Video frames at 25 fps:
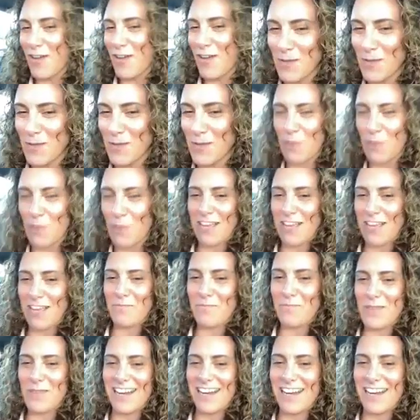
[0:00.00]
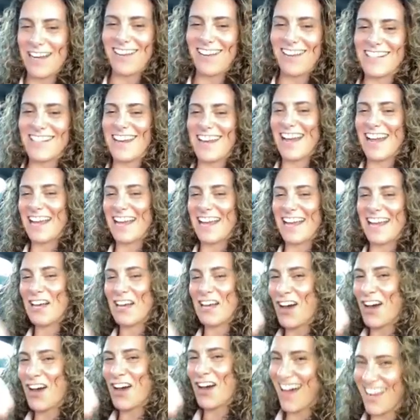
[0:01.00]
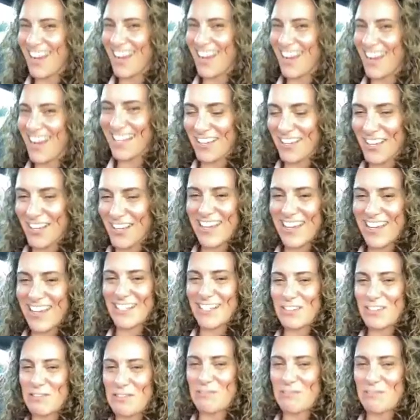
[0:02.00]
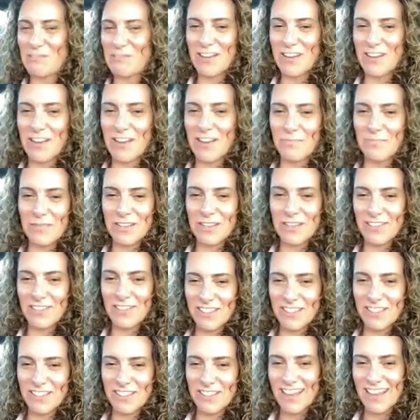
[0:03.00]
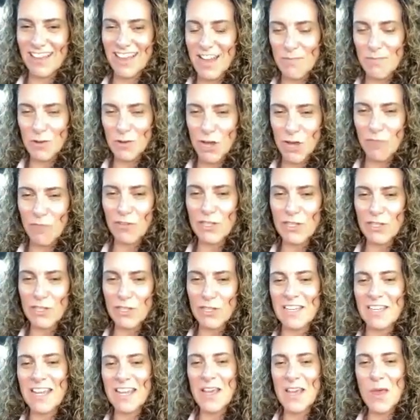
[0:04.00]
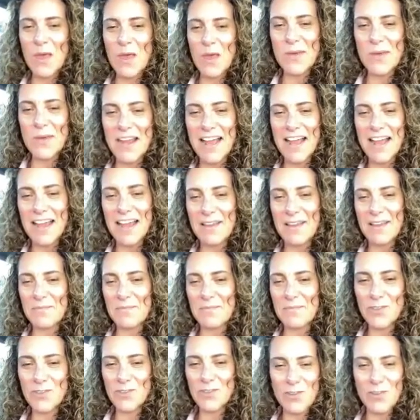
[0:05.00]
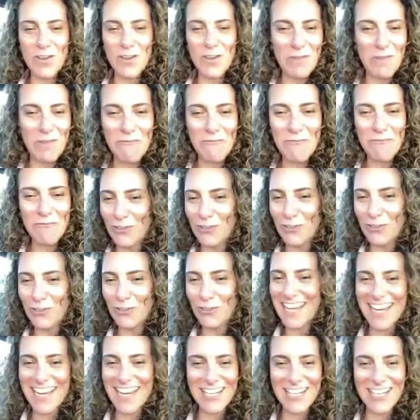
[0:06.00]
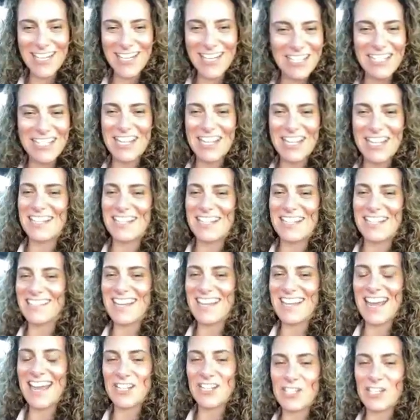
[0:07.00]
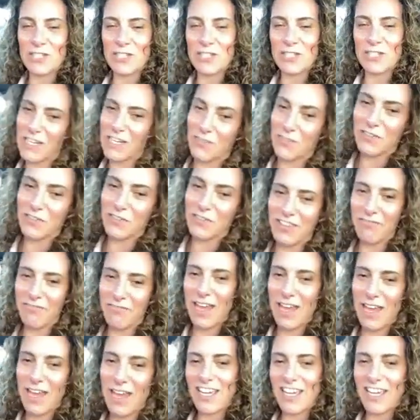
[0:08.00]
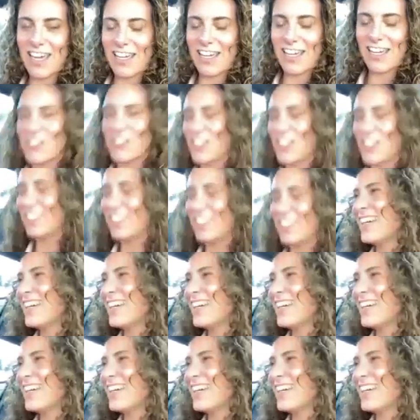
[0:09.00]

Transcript: my home because I've been out, and I can't go into a restaurant because I'm nervous. But you have my full attention, and just please forgive my location.